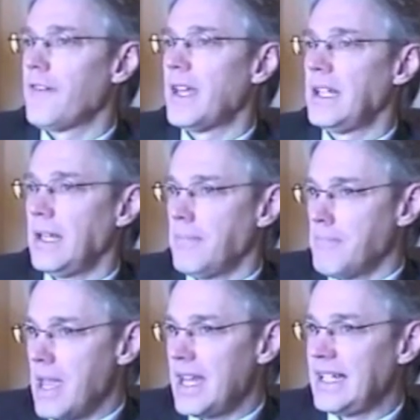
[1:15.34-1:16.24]
Effendi
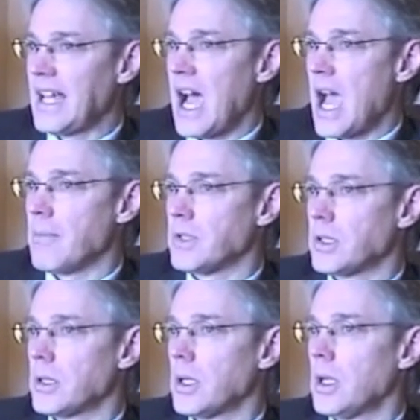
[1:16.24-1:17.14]
many
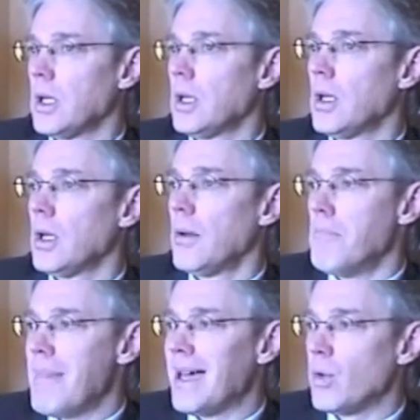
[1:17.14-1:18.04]
times
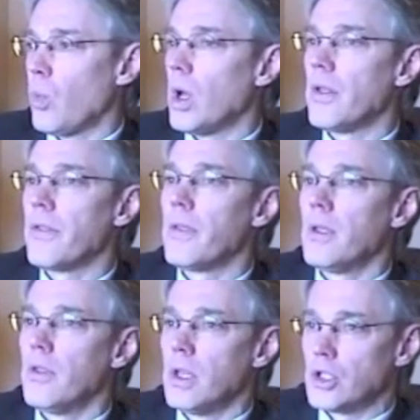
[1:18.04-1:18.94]
met with
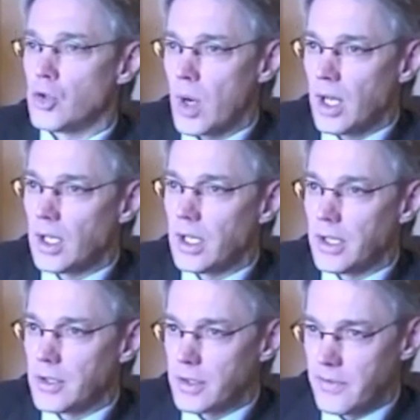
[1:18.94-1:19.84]
the Israeli
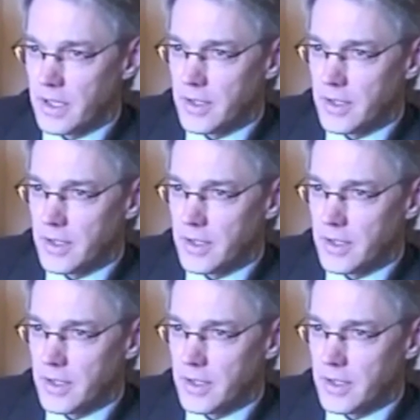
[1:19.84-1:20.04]
leaders of